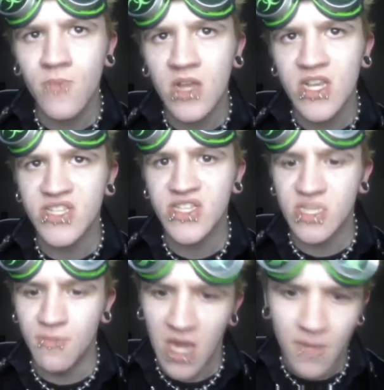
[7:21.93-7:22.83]
Does
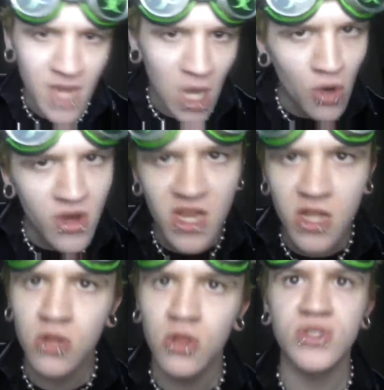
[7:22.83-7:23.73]
this make me arrogant
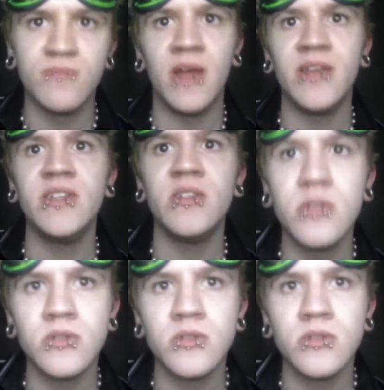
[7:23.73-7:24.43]
and closed-minded?